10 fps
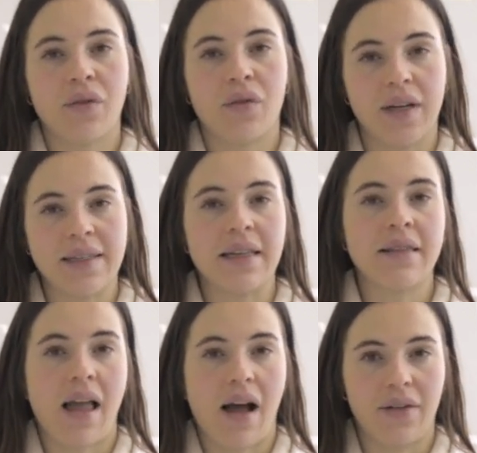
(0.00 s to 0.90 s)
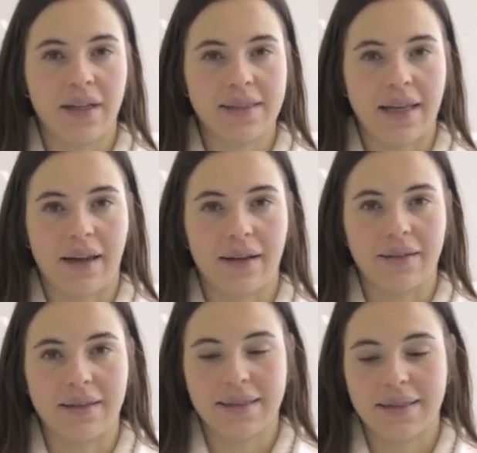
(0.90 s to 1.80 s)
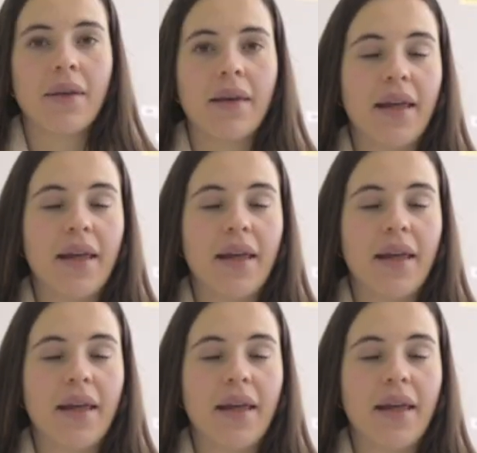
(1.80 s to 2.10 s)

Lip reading: freeze and thawing cycles.